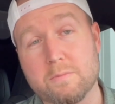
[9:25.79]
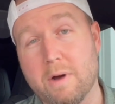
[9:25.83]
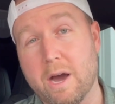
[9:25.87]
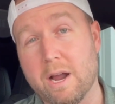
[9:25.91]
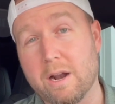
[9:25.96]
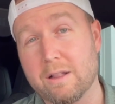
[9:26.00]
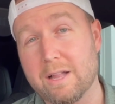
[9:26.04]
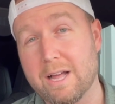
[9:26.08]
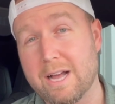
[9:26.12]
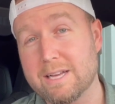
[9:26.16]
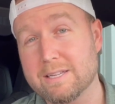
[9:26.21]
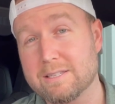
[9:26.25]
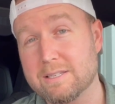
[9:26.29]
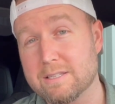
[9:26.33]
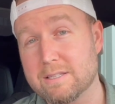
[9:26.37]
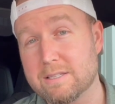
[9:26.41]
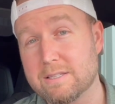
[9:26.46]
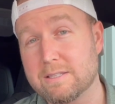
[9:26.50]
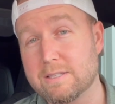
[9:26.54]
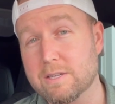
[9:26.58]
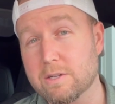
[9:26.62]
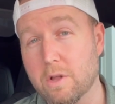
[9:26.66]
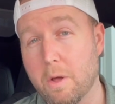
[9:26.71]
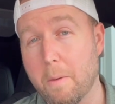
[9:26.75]
Model S is
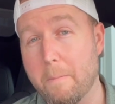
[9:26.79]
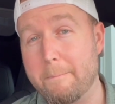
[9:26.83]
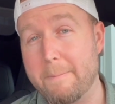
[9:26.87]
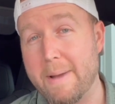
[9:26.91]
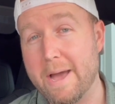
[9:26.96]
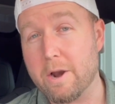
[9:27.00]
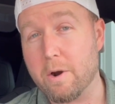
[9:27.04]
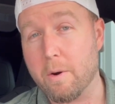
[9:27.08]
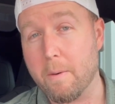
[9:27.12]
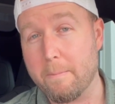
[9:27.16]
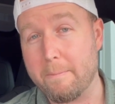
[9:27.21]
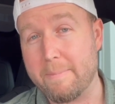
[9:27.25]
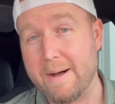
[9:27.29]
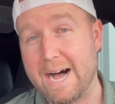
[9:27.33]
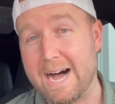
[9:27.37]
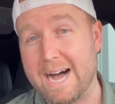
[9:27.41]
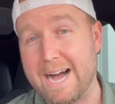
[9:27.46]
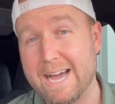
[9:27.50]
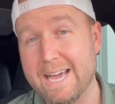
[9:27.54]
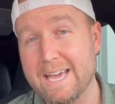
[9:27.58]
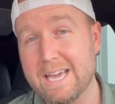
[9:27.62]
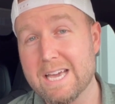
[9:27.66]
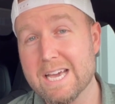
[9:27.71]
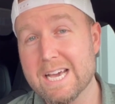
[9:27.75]
still a better
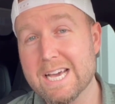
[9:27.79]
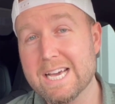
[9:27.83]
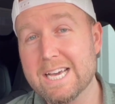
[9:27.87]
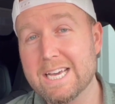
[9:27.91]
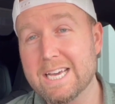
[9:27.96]
buy.